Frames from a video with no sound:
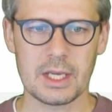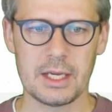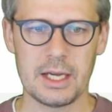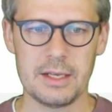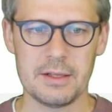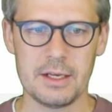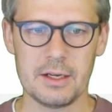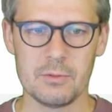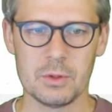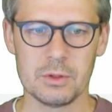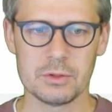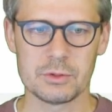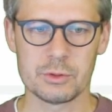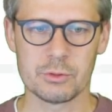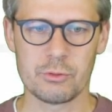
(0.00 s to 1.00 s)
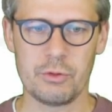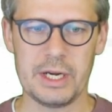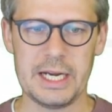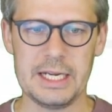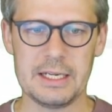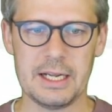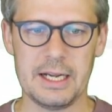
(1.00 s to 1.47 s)
And then I want to
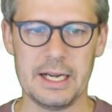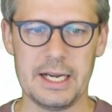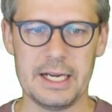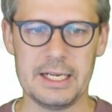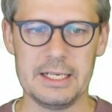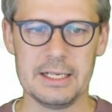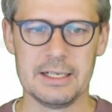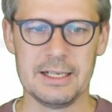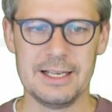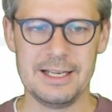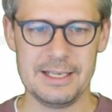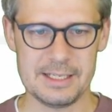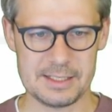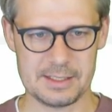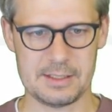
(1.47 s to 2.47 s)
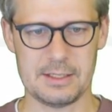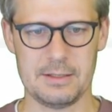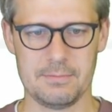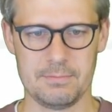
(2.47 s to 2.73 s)
create a list.